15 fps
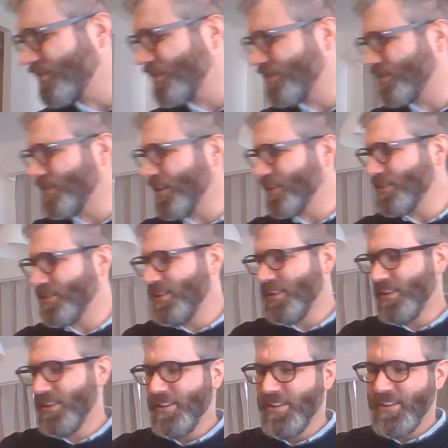just dust.
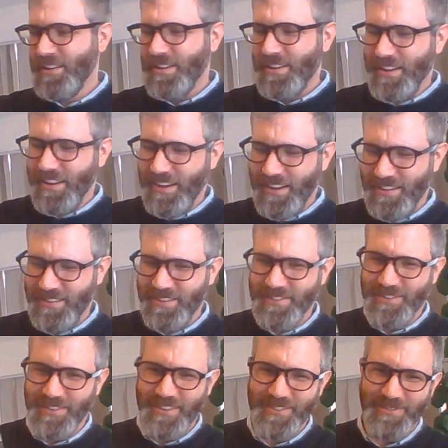Yeah,
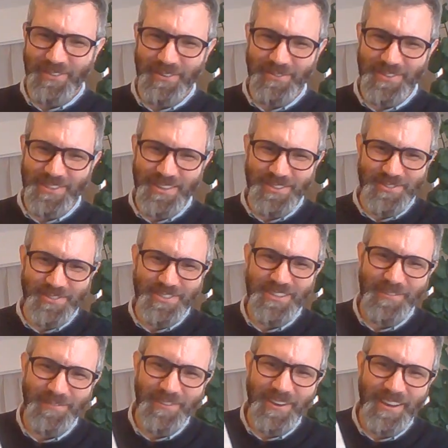so this one was an
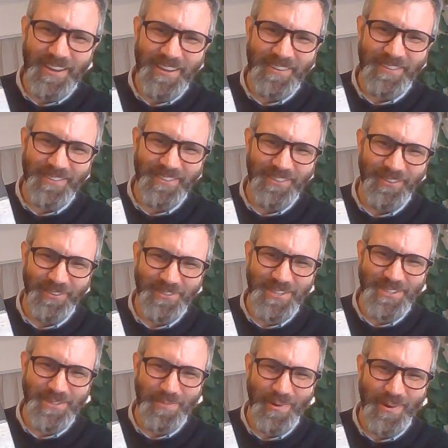interesting find. I was a little
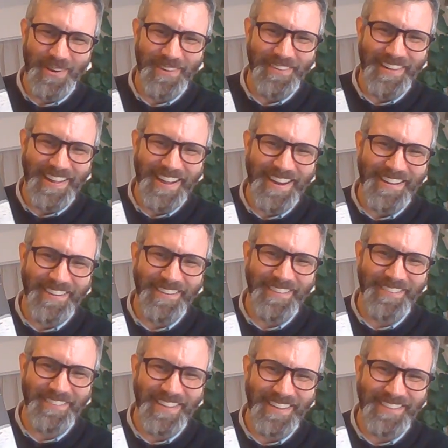disappointed when I got it
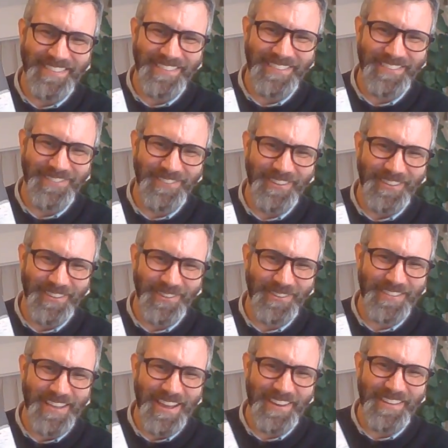home and I really
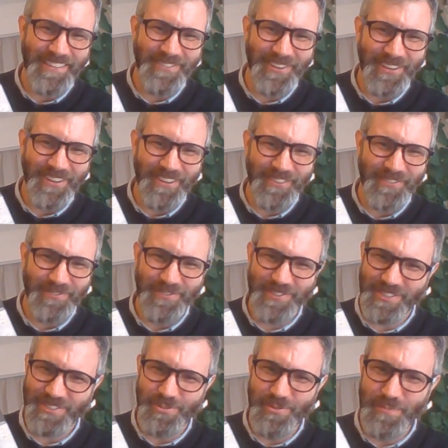looked at it, but
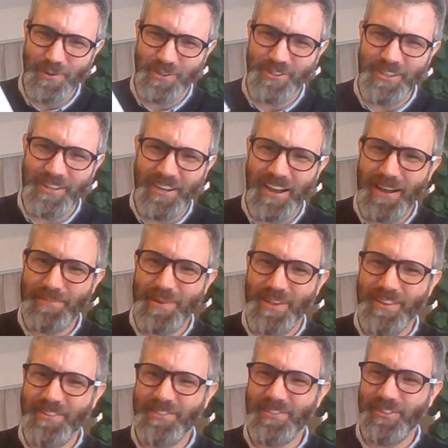super clean
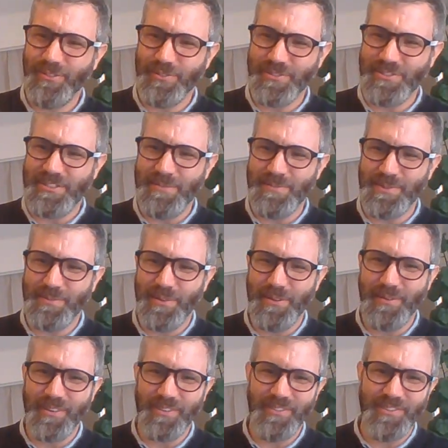copy. Got a little seam split.
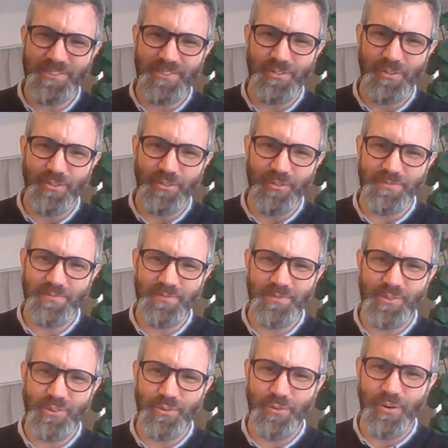I'll just throw a little
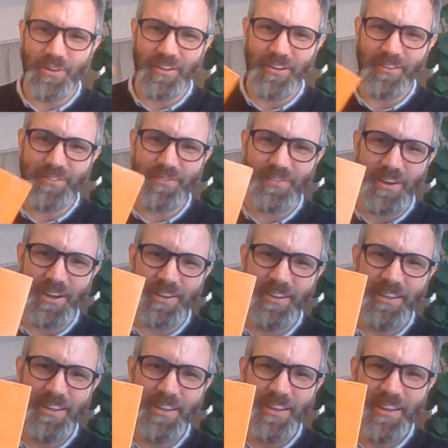glue on there. It's fine.
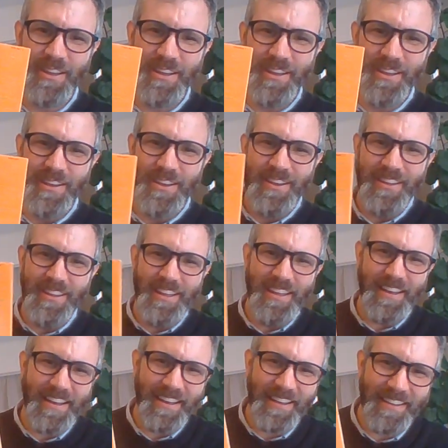
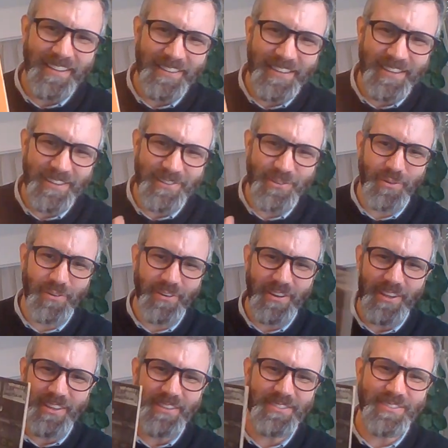Yeah,
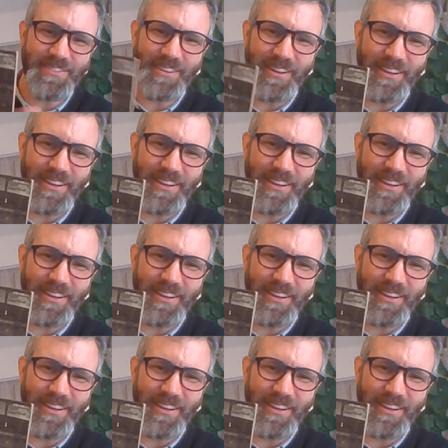Dury's